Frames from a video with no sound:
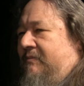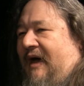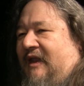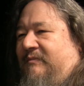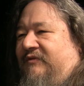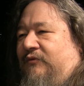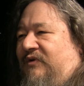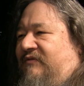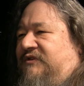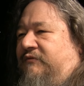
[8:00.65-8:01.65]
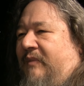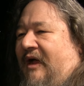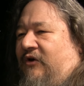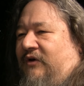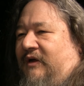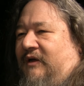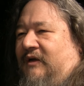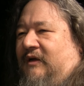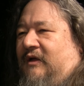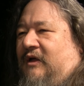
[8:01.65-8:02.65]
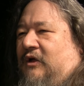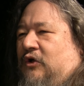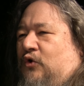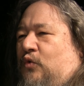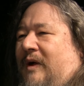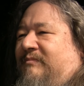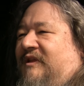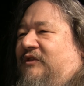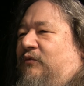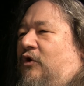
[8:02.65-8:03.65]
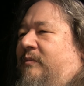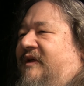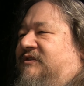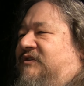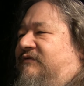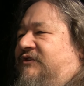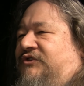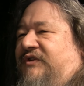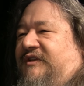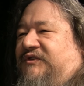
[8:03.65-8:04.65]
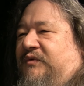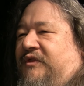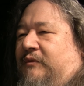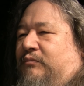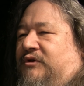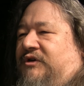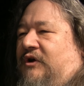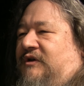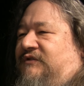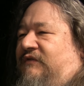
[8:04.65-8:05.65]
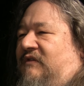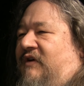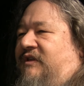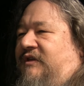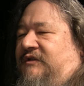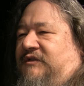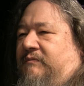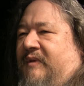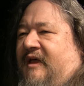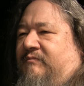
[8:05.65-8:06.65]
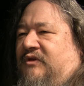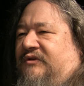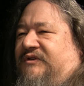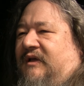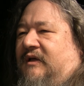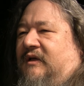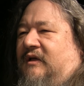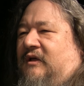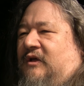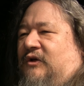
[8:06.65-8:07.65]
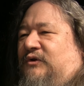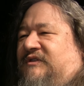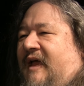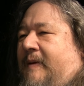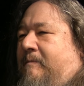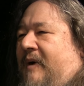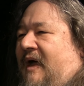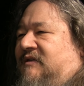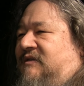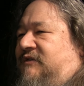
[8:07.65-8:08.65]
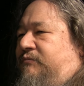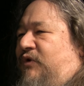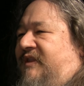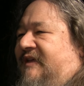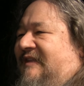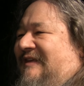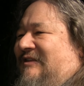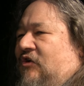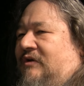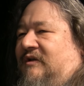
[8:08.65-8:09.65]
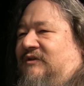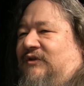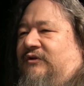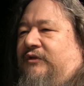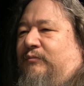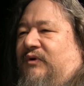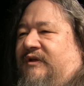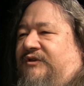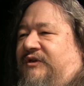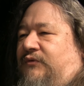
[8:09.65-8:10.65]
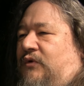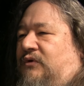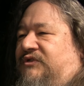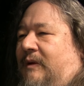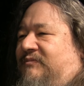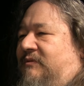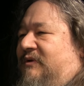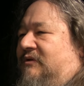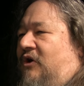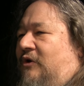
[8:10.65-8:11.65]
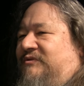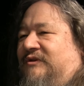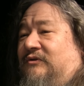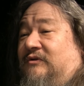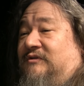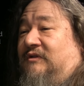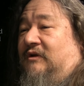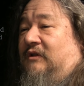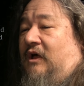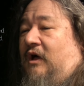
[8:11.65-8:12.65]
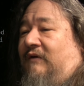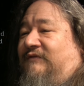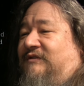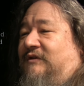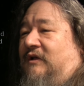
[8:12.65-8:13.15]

bottom of the rivers of Bowery, who wept at the romance of the streets with their pushcarts full of onions and bad music, who sat in boxes breathing in the darkness under the bridge and rose up to build harpsichords in their lofts,